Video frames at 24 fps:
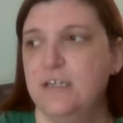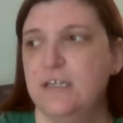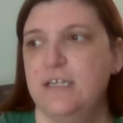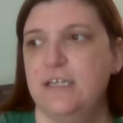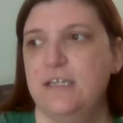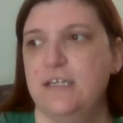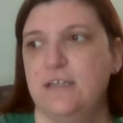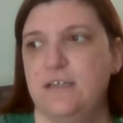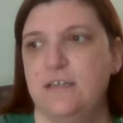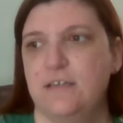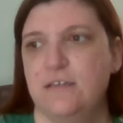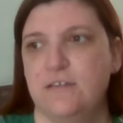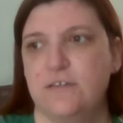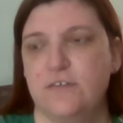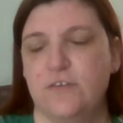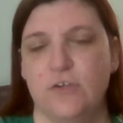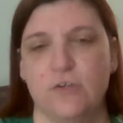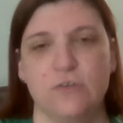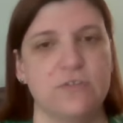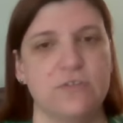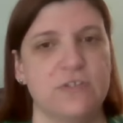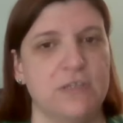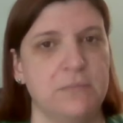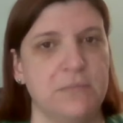And
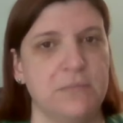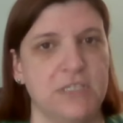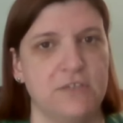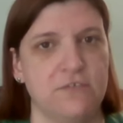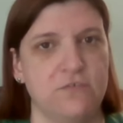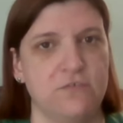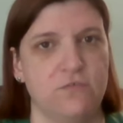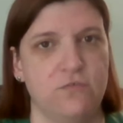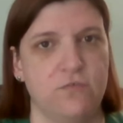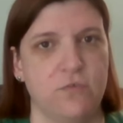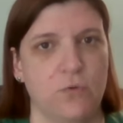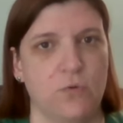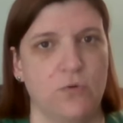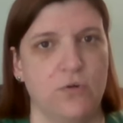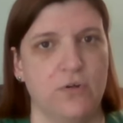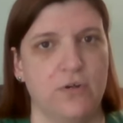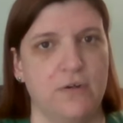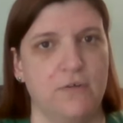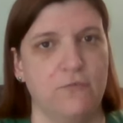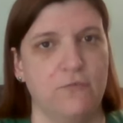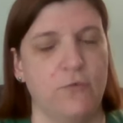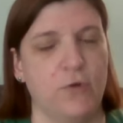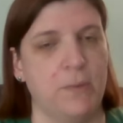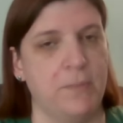those, I mean,
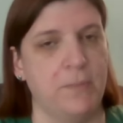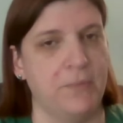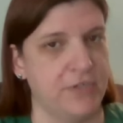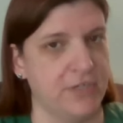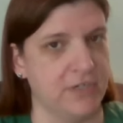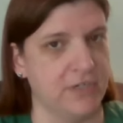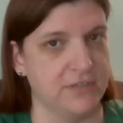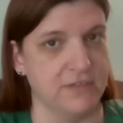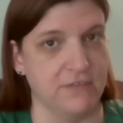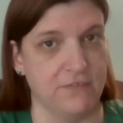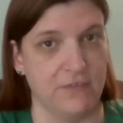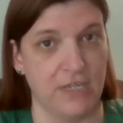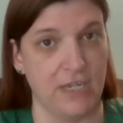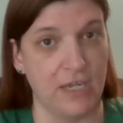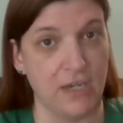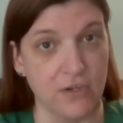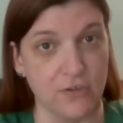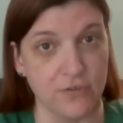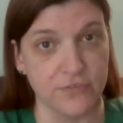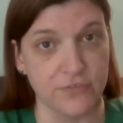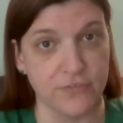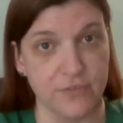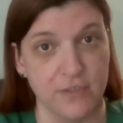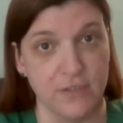for reproductive
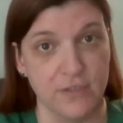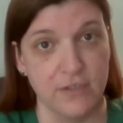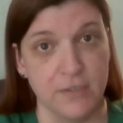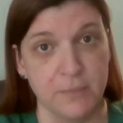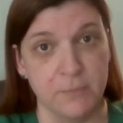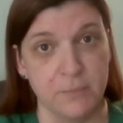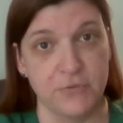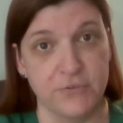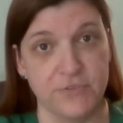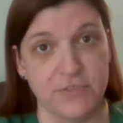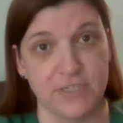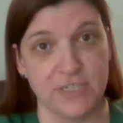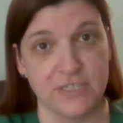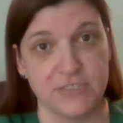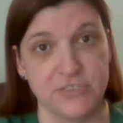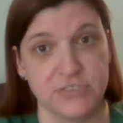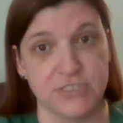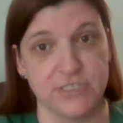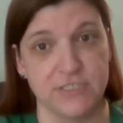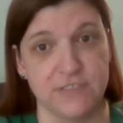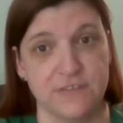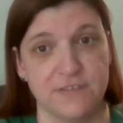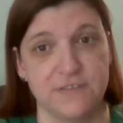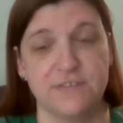health
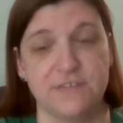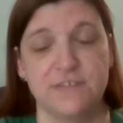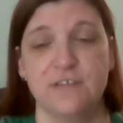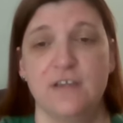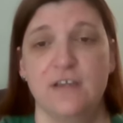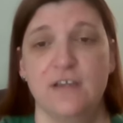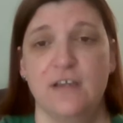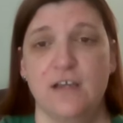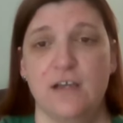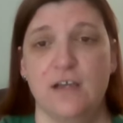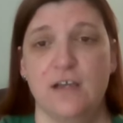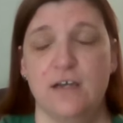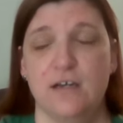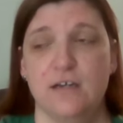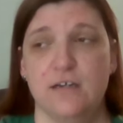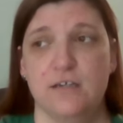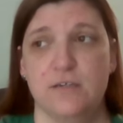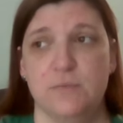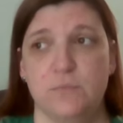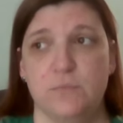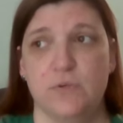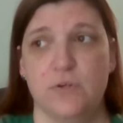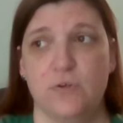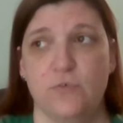protections,
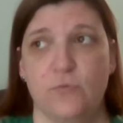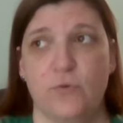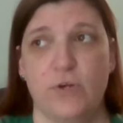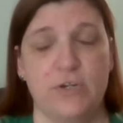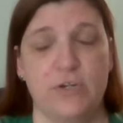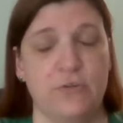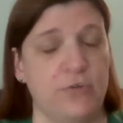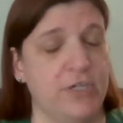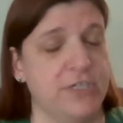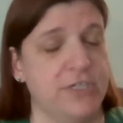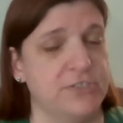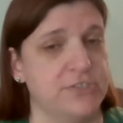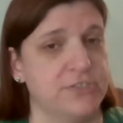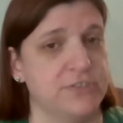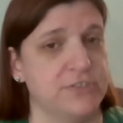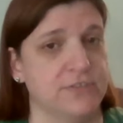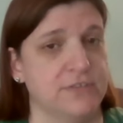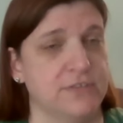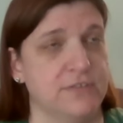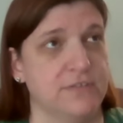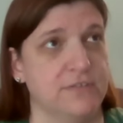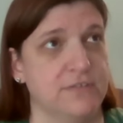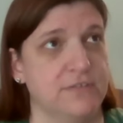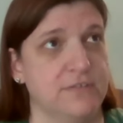
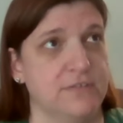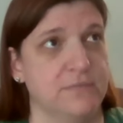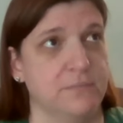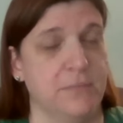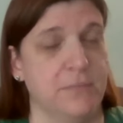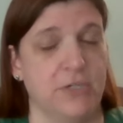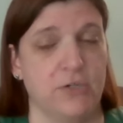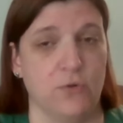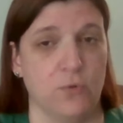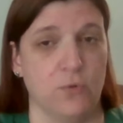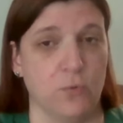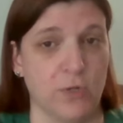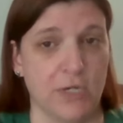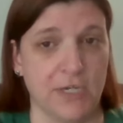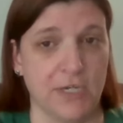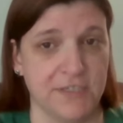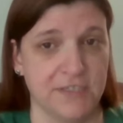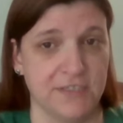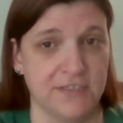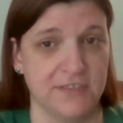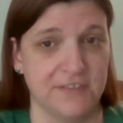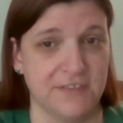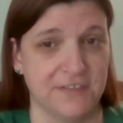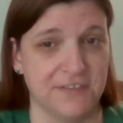recreational
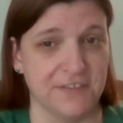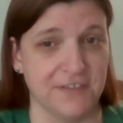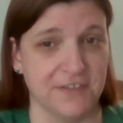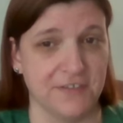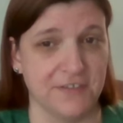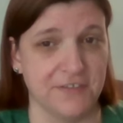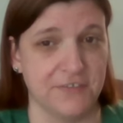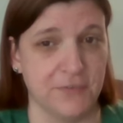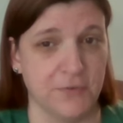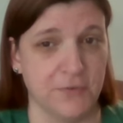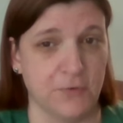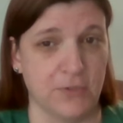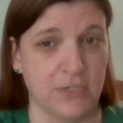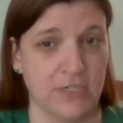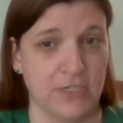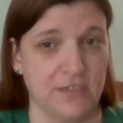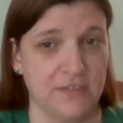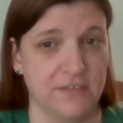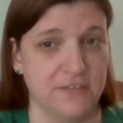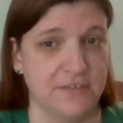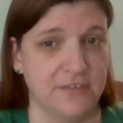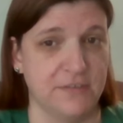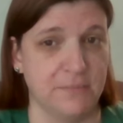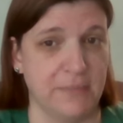marijuana is also
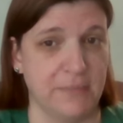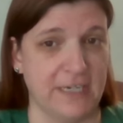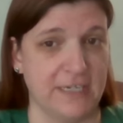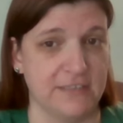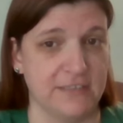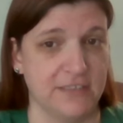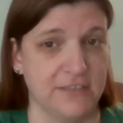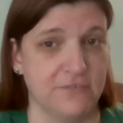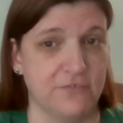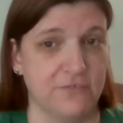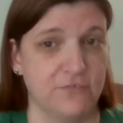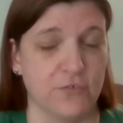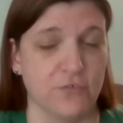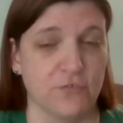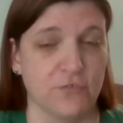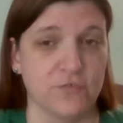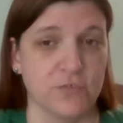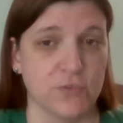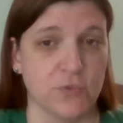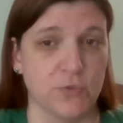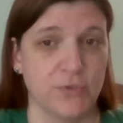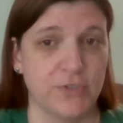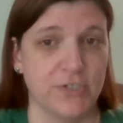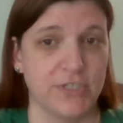on the ballot for
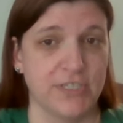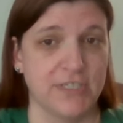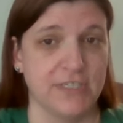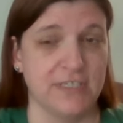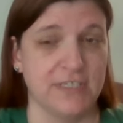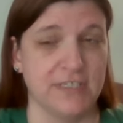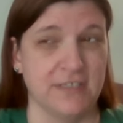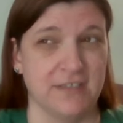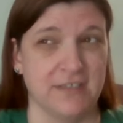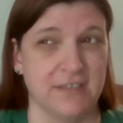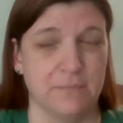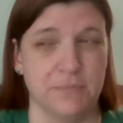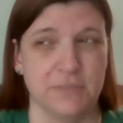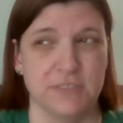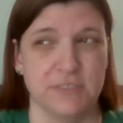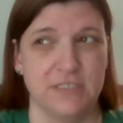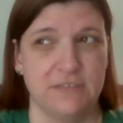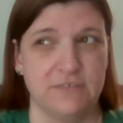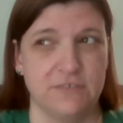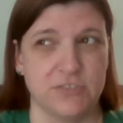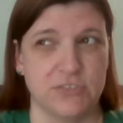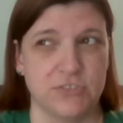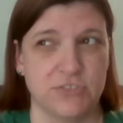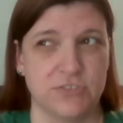Florida, and I
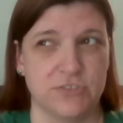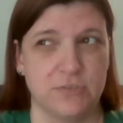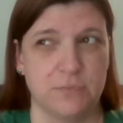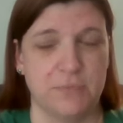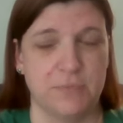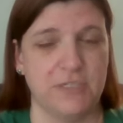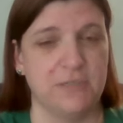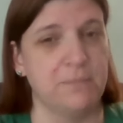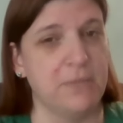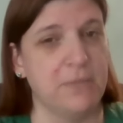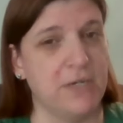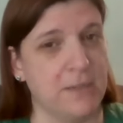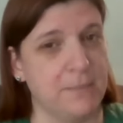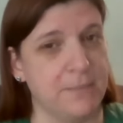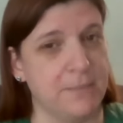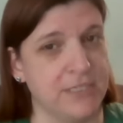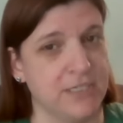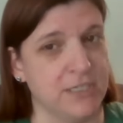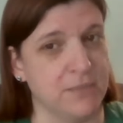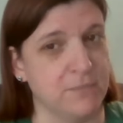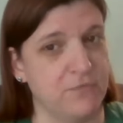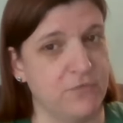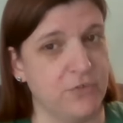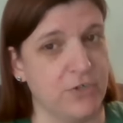believe it should be
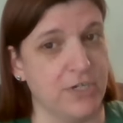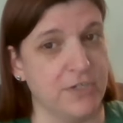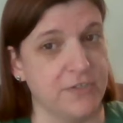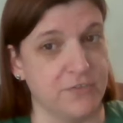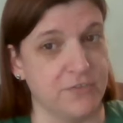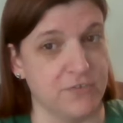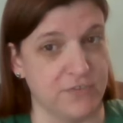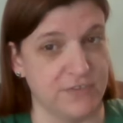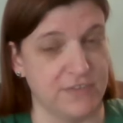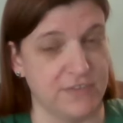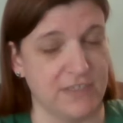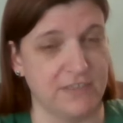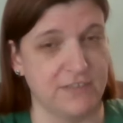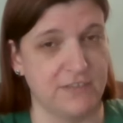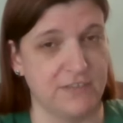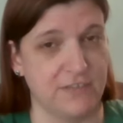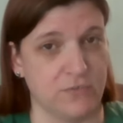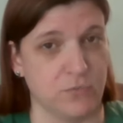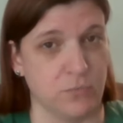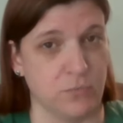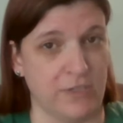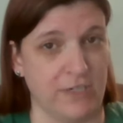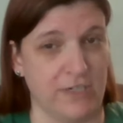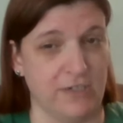popping up for other states
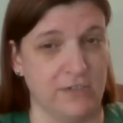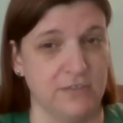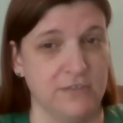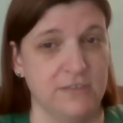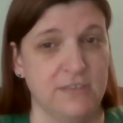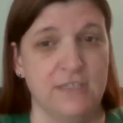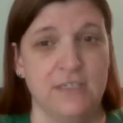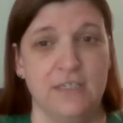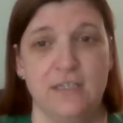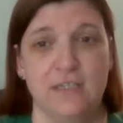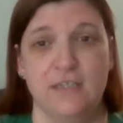as well.